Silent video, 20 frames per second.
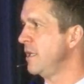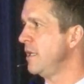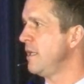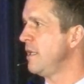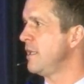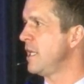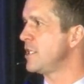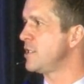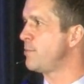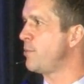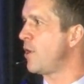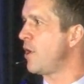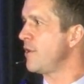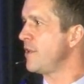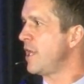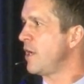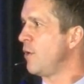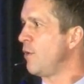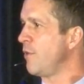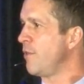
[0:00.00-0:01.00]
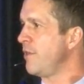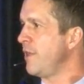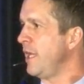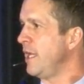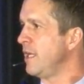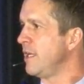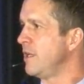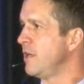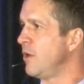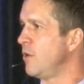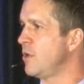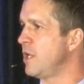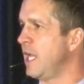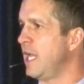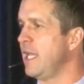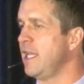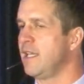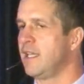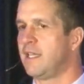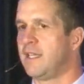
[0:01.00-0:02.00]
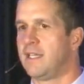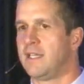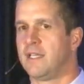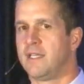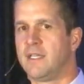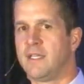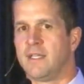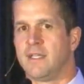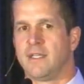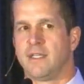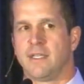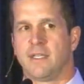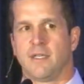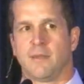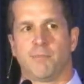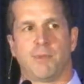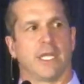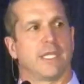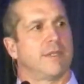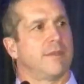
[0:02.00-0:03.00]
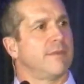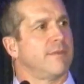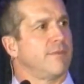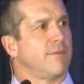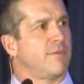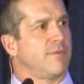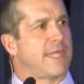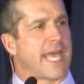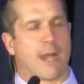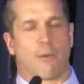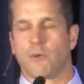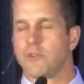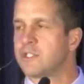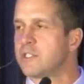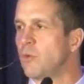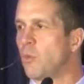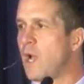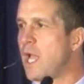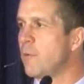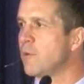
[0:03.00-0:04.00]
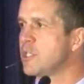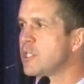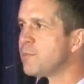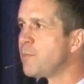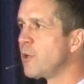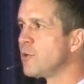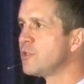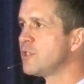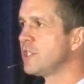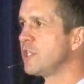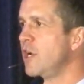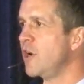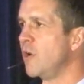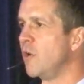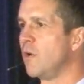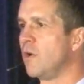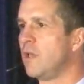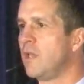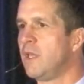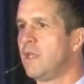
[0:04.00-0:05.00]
that's part of that whole thing, okay? But that was the way it was supposed to go.